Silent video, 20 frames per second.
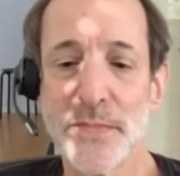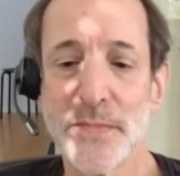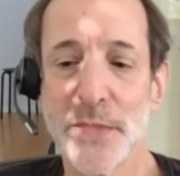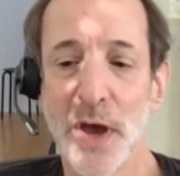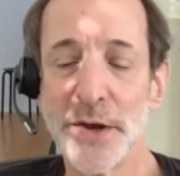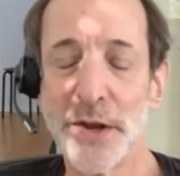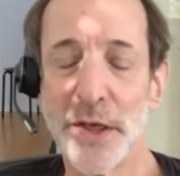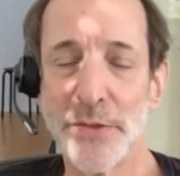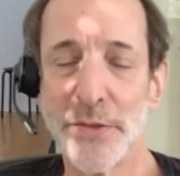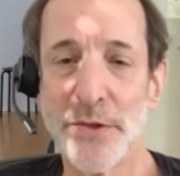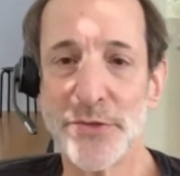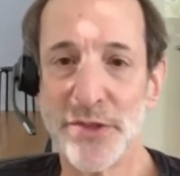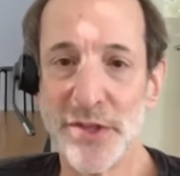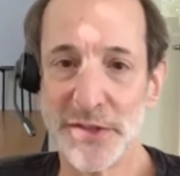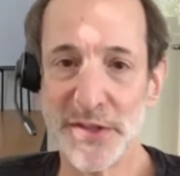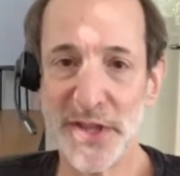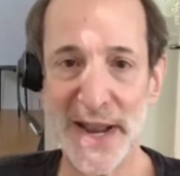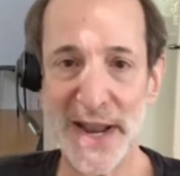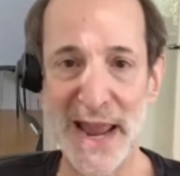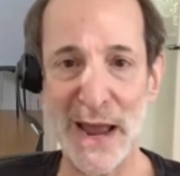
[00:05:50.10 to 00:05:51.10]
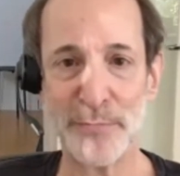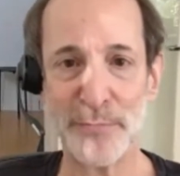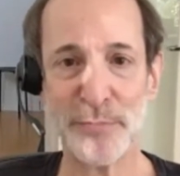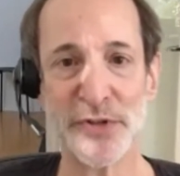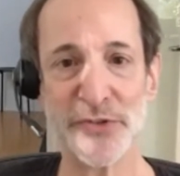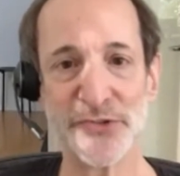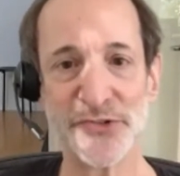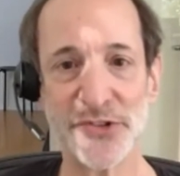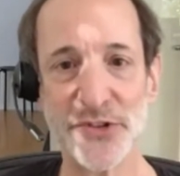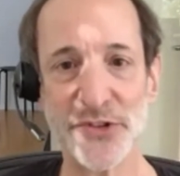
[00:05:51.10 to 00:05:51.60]
Another thing that
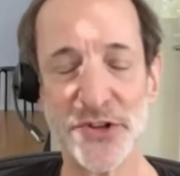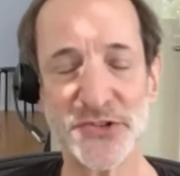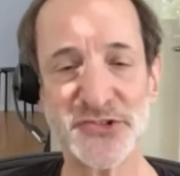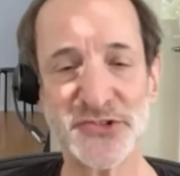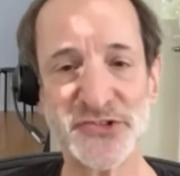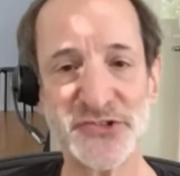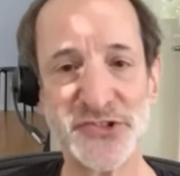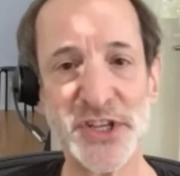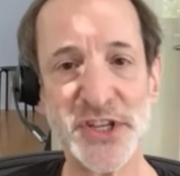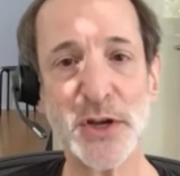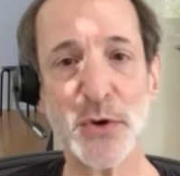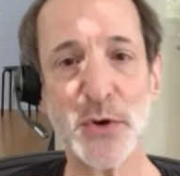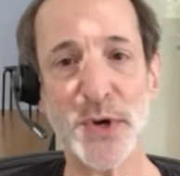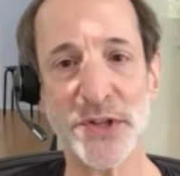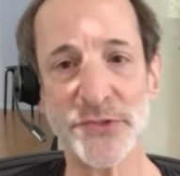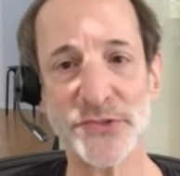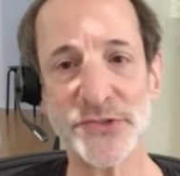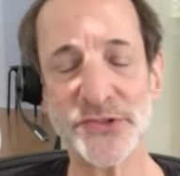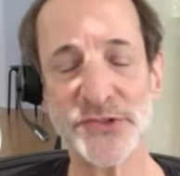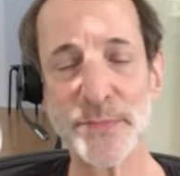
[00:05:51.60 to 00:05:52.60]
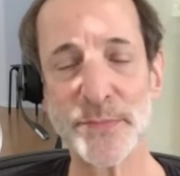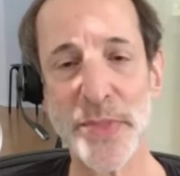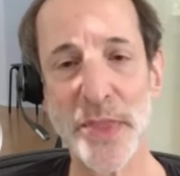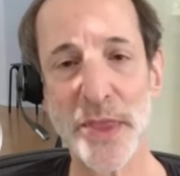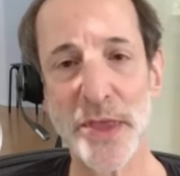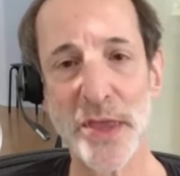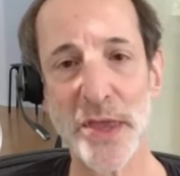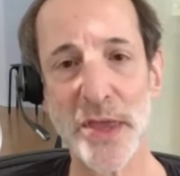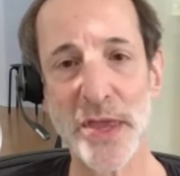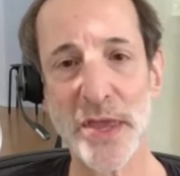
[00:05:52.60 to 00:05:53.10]
happens in this sequence
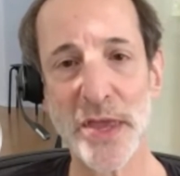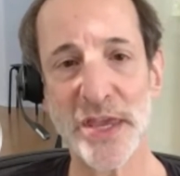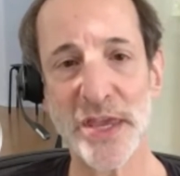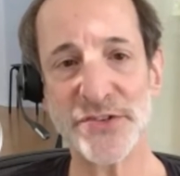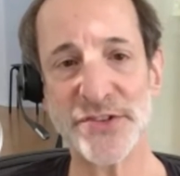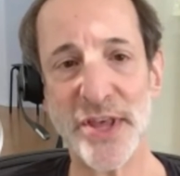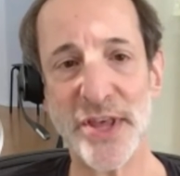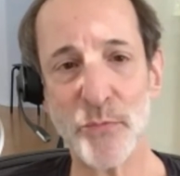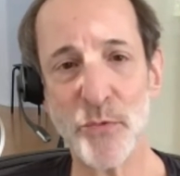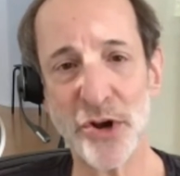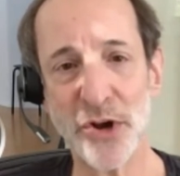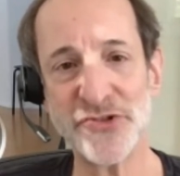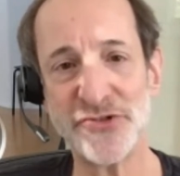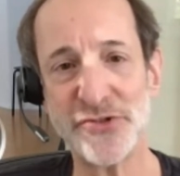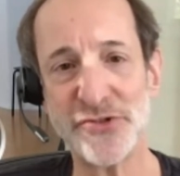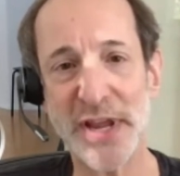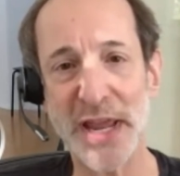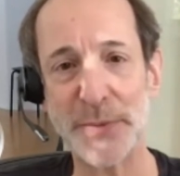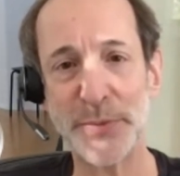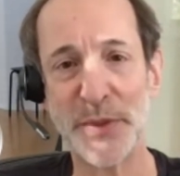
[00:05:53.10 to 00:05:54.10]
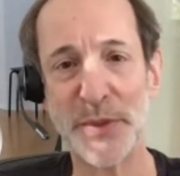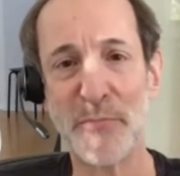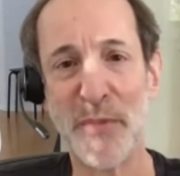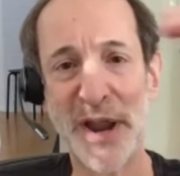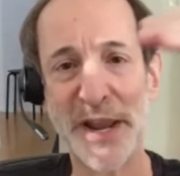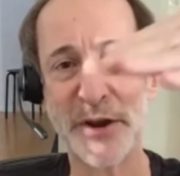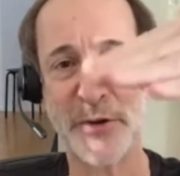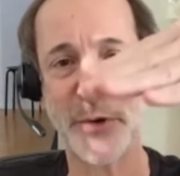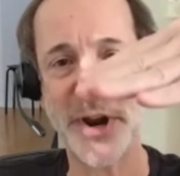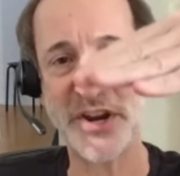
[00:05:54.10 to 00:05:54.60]
is that once you get the
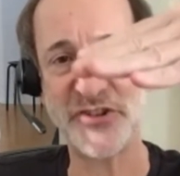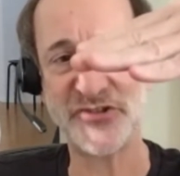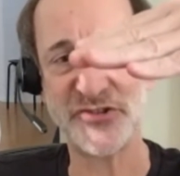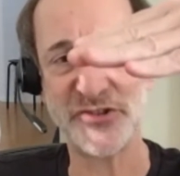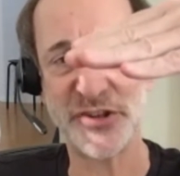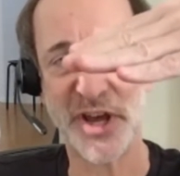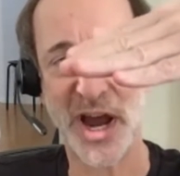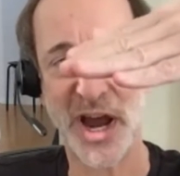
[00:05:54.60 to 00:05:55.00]
migration to